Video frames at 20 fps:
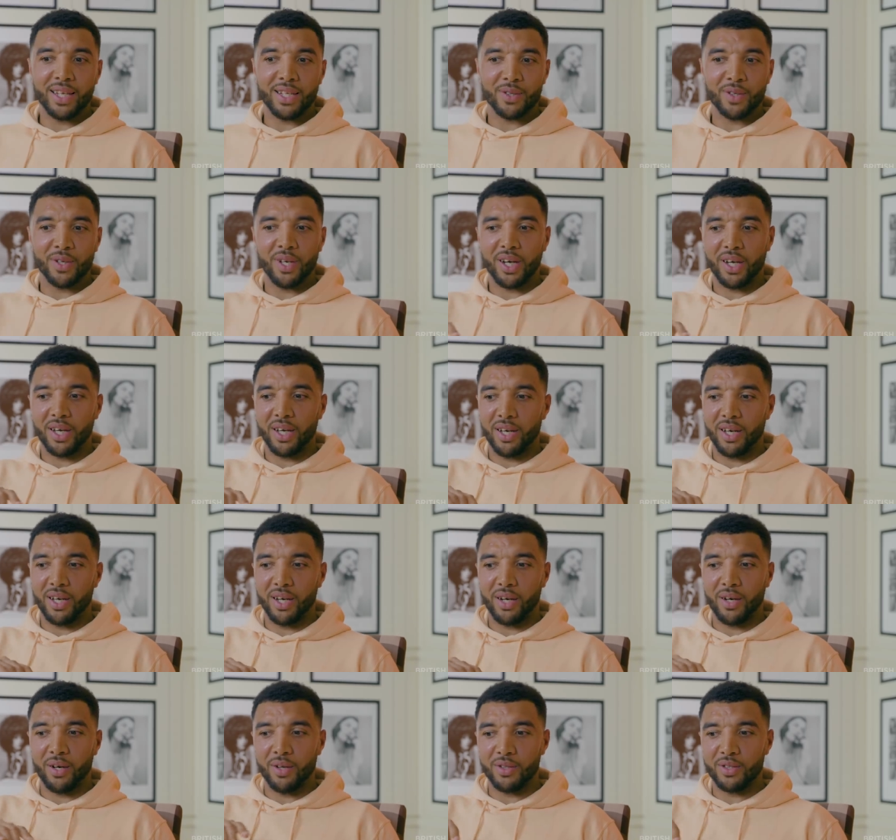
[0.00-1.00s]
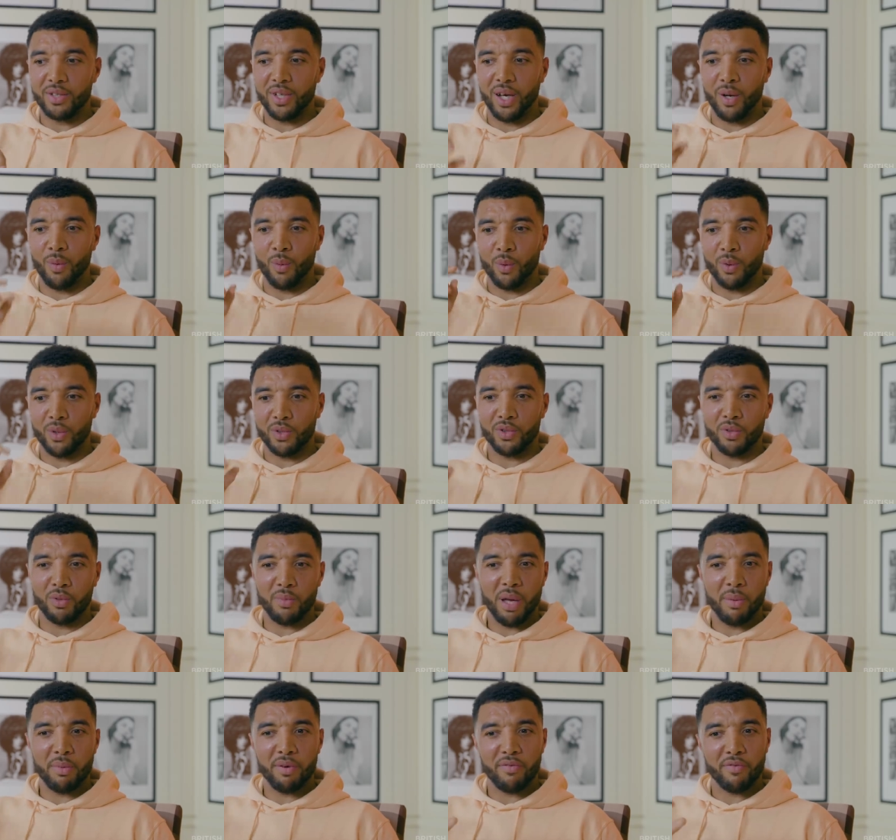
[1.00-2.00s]
he did like a concert at Warsaw
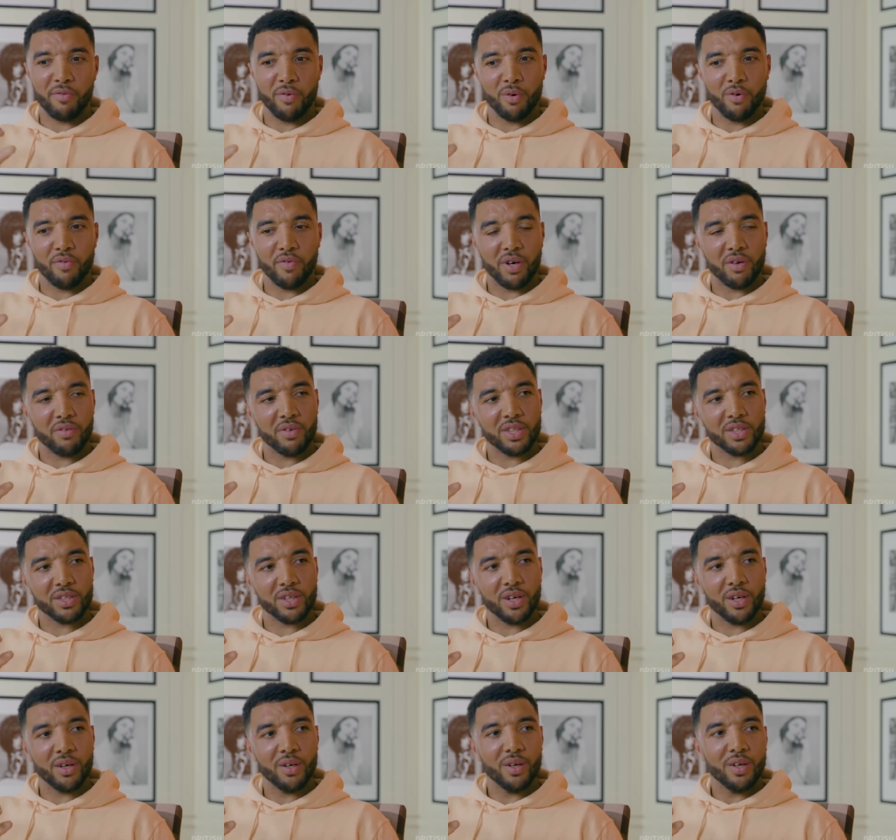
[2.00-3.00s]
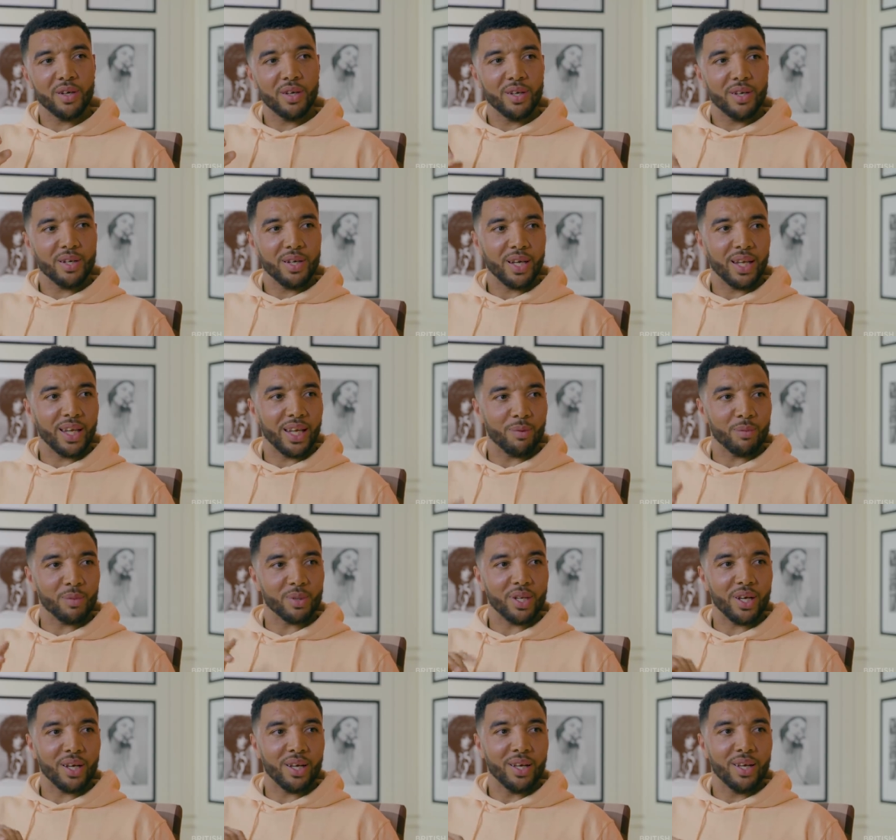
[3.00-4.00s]
maybe 4 or 5 years ago. And then it
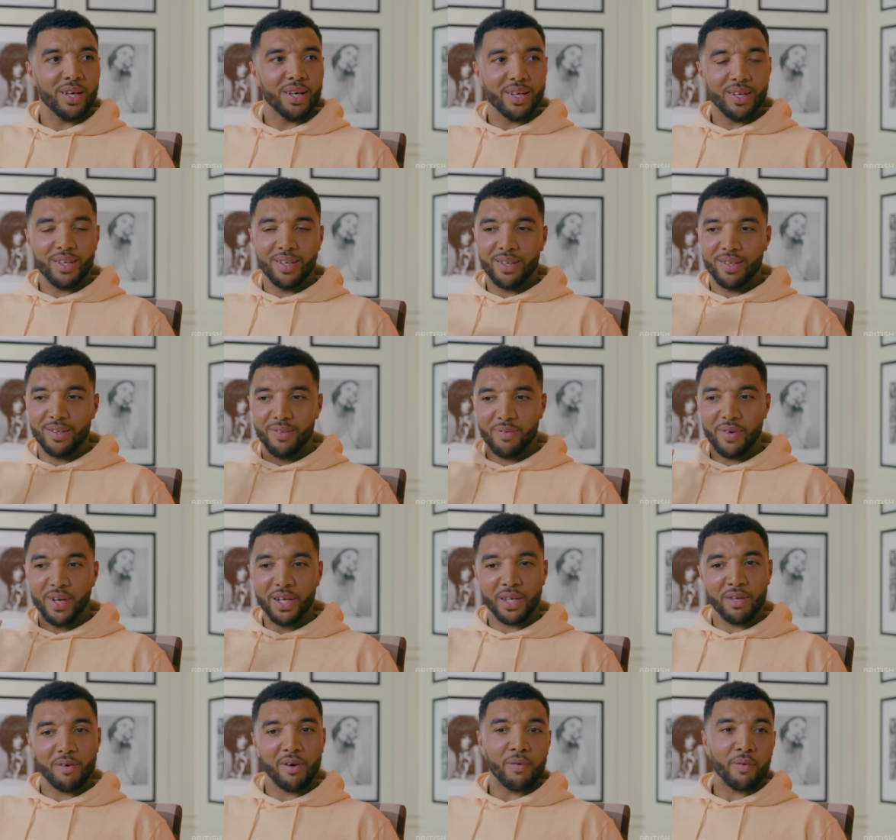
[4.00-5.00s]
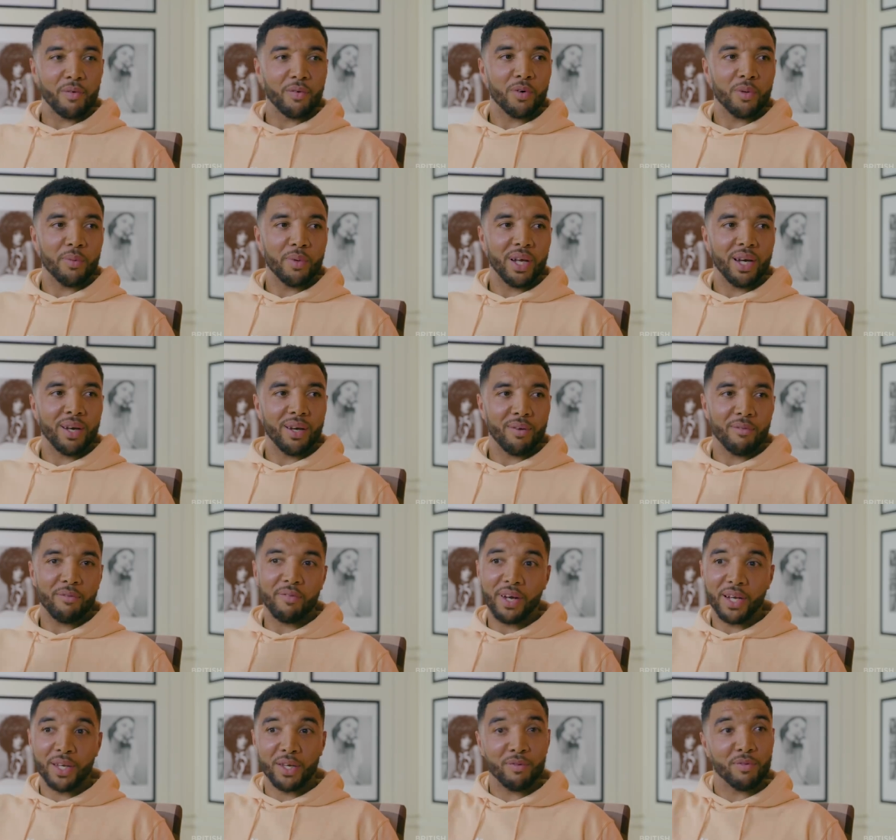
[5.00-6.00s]
was like, thank you everyone for coming out and
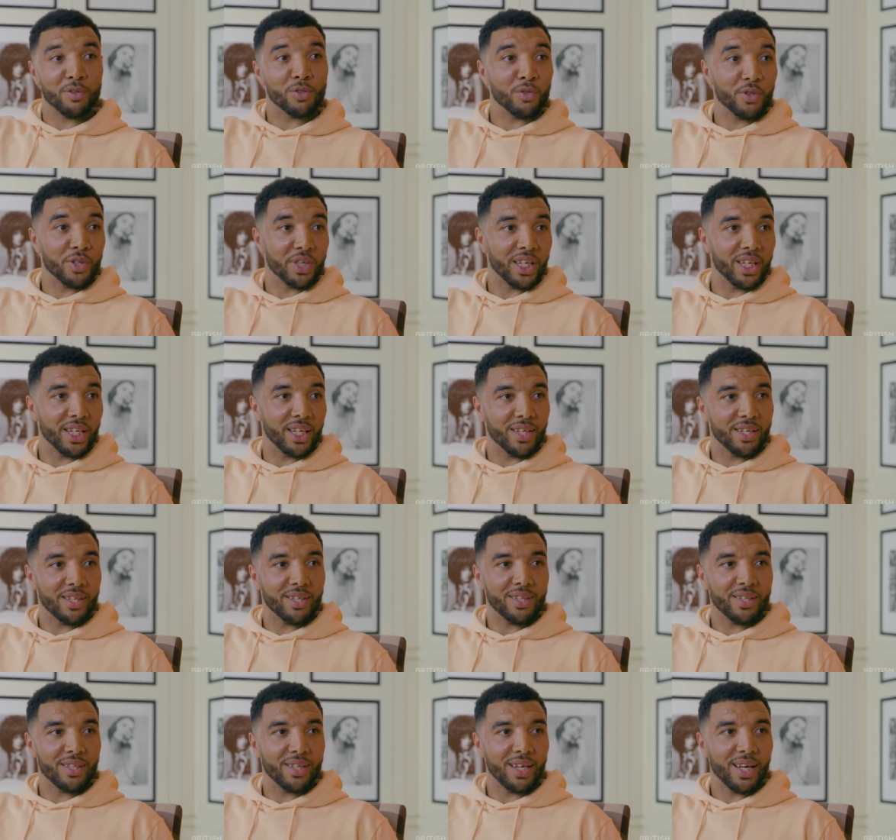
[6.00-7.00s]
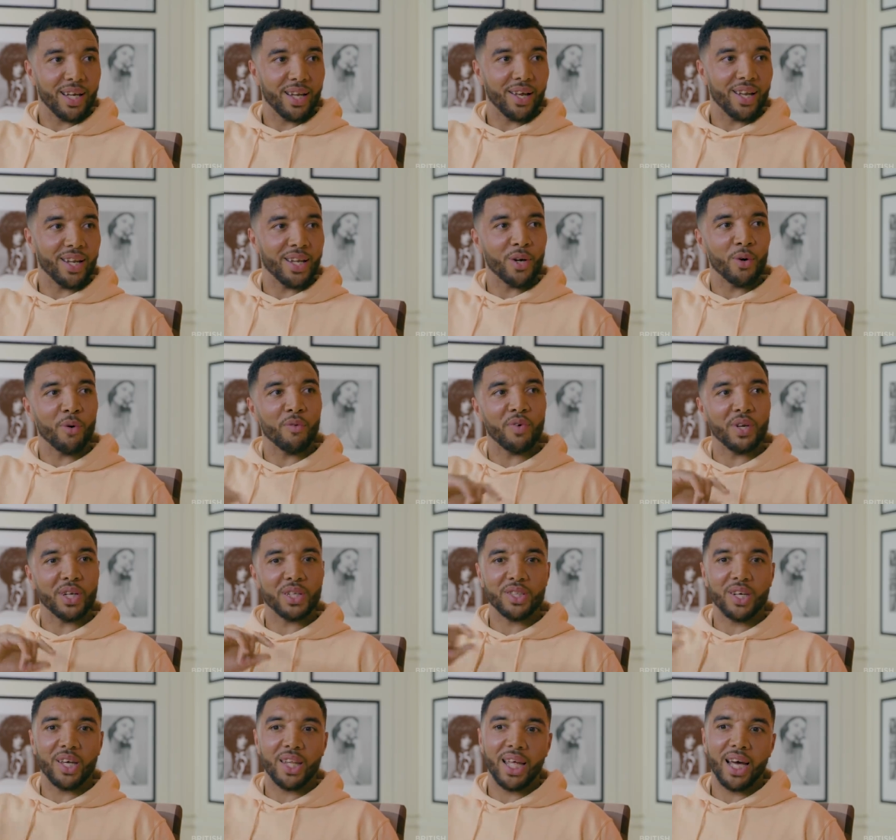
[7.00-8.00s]
thank you for Troy Deeney. And like little
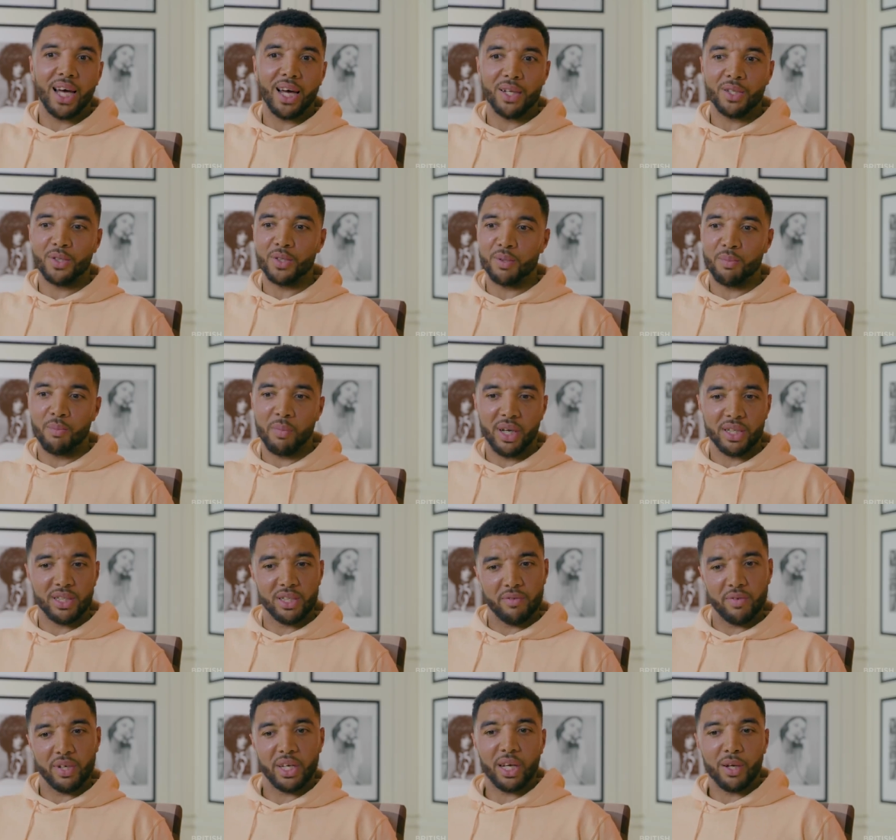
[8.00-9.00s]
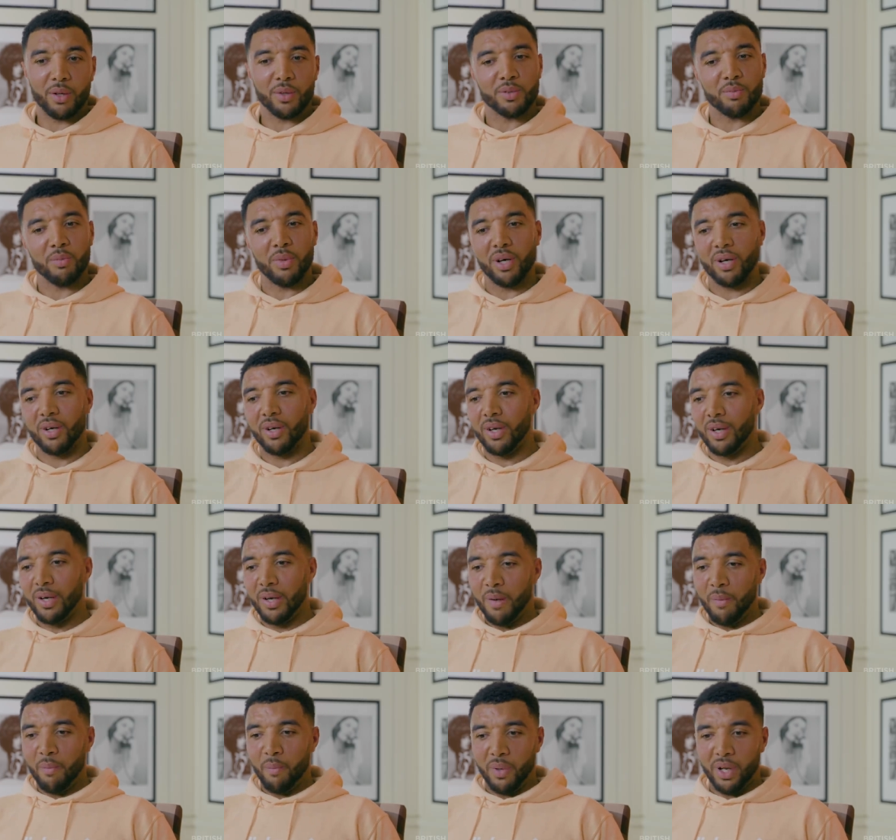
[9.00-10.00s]
things like that is just massive again because
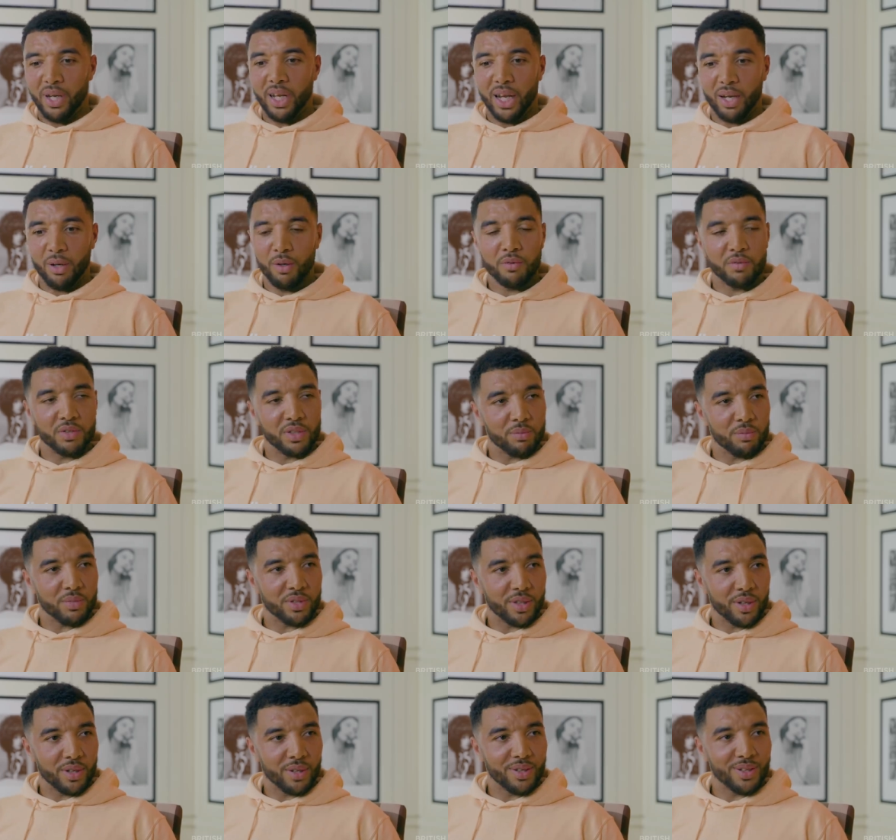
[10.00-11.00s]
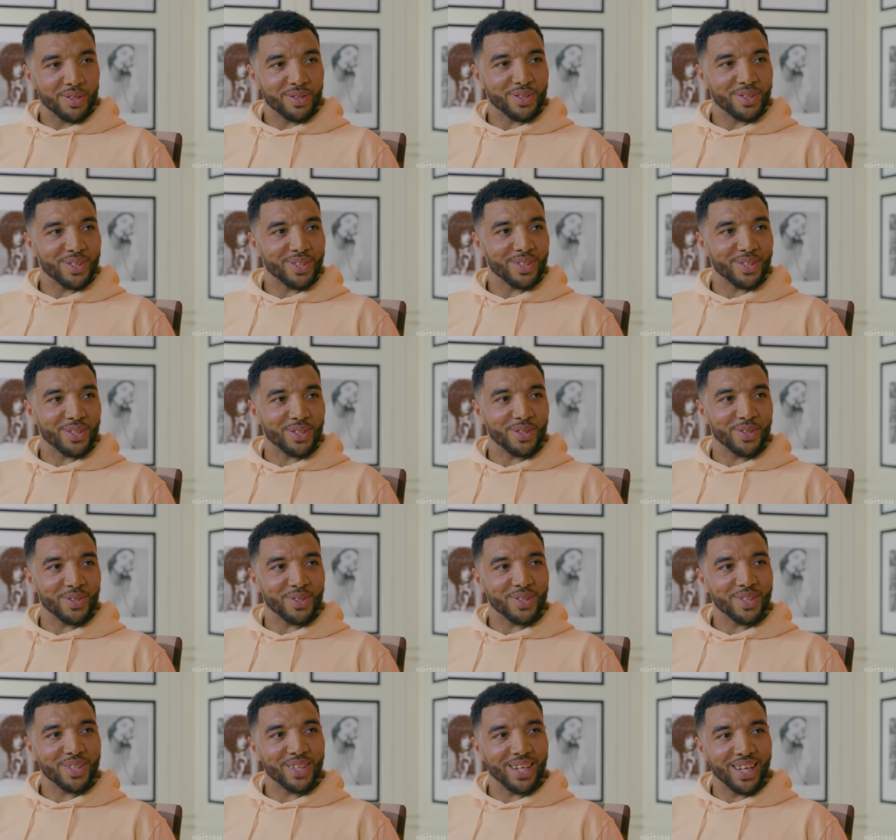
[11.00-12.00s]
my nan loves him. So it's
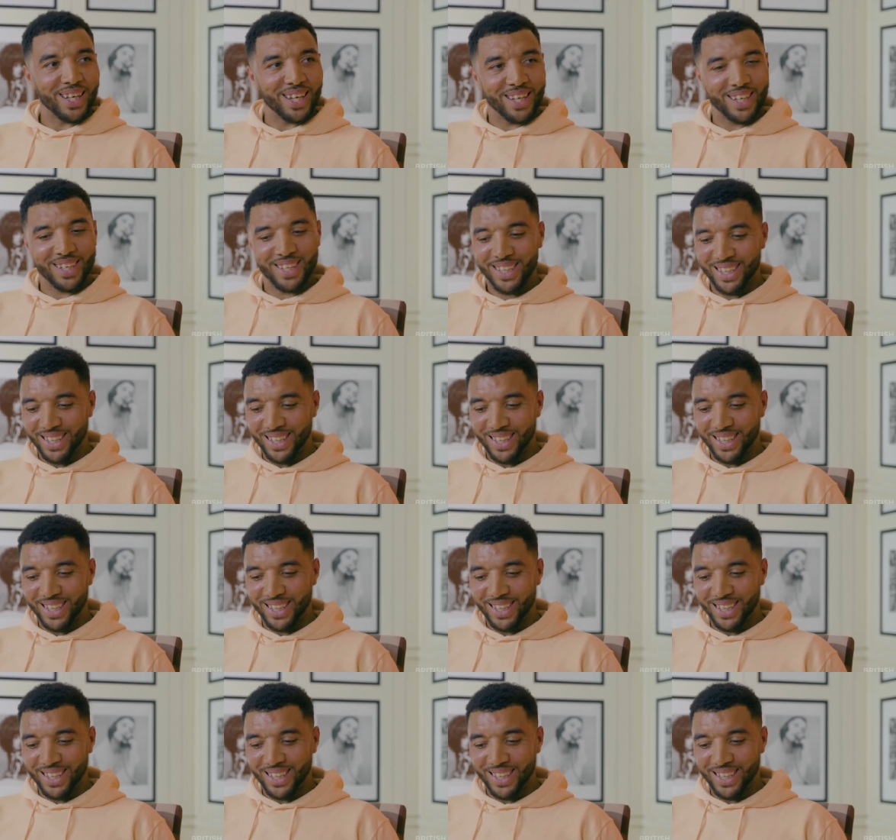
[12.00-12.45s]
huge. Yeah.